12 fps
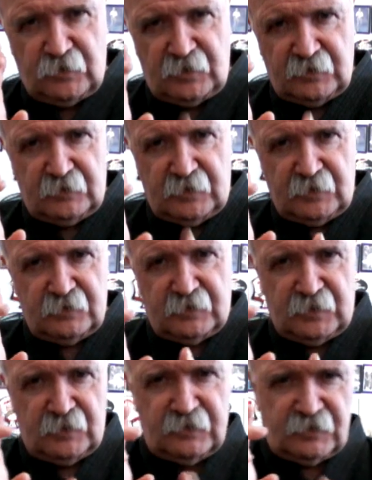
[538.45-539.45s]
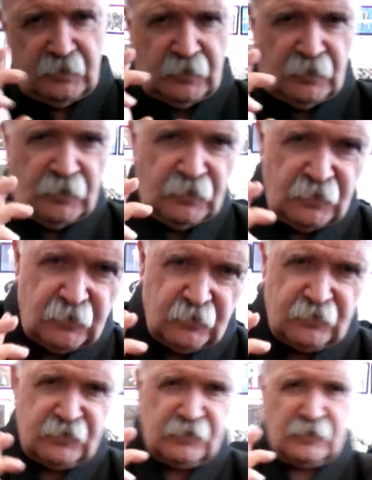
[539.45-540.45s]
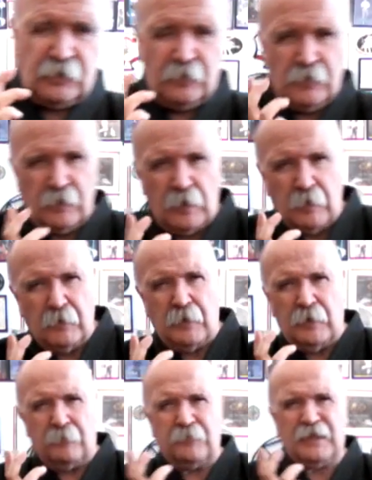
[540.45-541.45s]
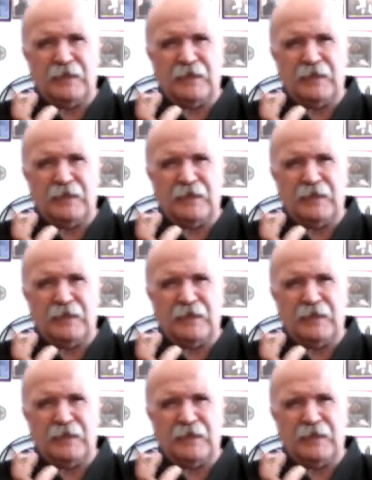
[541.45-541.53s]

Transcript: There's, there's, there's a, a, a